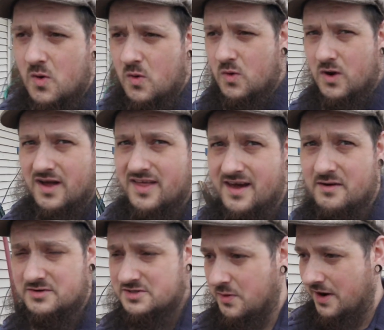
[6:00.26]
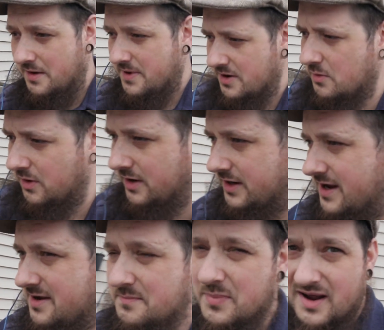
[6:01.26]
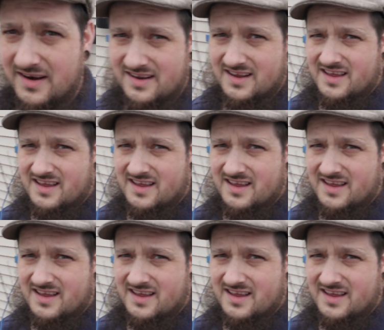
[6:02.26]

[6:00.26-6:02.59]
Ooh, that was quite a bit of work, but